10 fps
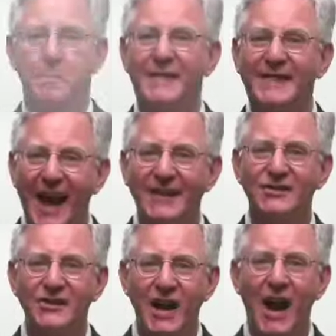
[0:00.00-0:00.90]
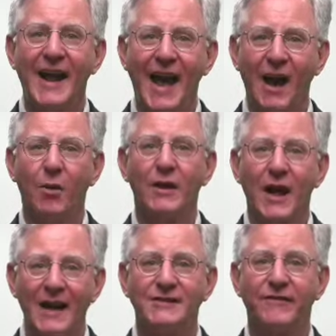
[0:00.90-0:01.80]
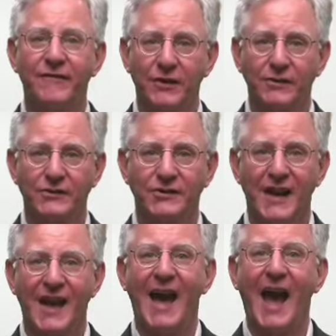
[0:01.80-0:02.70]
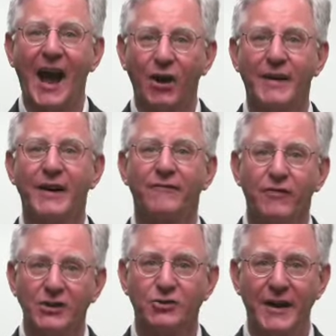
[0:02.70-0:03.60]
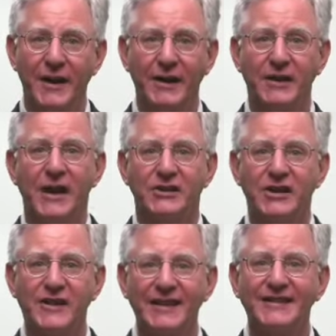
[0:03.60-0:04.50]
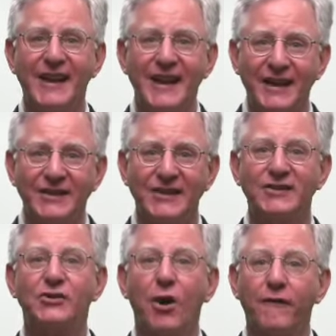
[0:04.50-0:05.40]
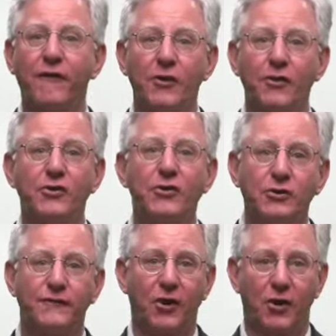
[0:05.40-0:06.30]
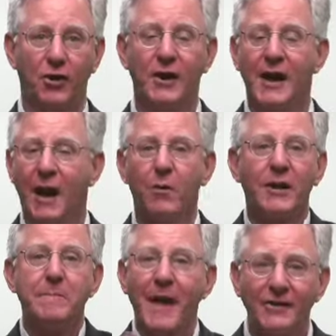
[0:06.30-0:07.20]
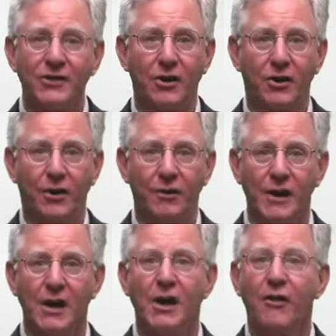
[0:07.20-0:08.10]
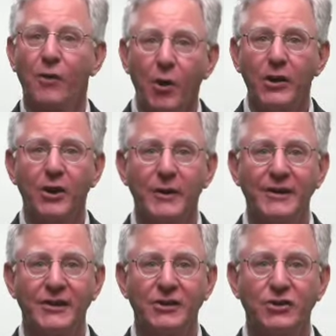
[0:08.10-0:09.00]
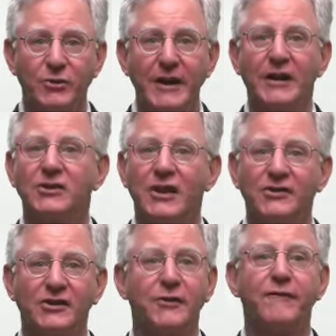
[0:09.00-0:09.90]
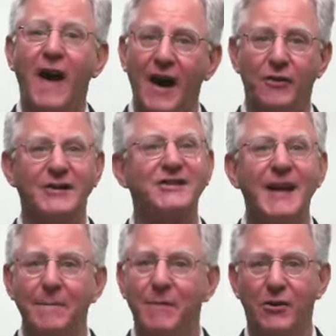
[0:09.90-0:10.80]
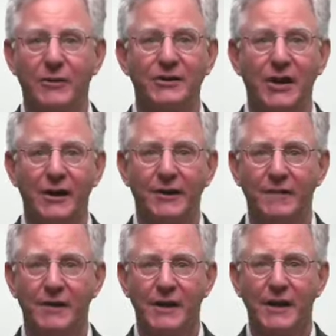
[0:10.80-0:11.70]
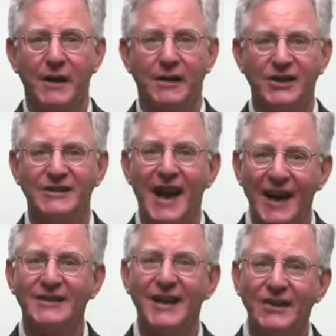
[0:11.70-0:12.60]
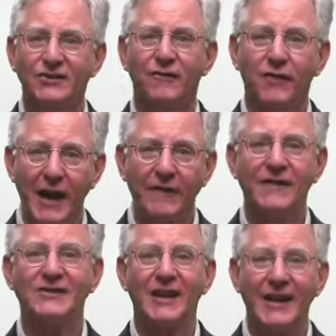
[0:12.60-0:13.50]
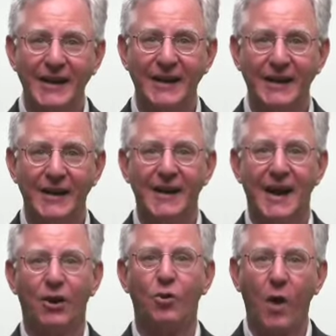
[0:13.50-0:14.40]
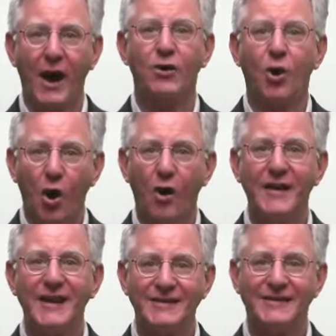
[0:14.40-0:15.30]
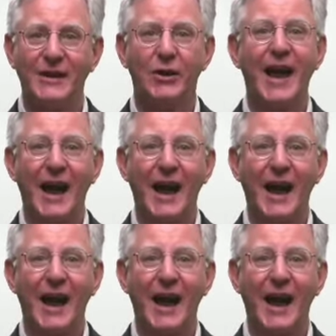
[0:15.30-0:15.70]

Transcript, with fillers: But that's not how Eliza feels. Angry and frustrated, she thinks Higgins has no further use for her and will abandon her, throwing her into the street just as her father and stepmother had done. She has had a taste of life as a lady and acquired all the necessary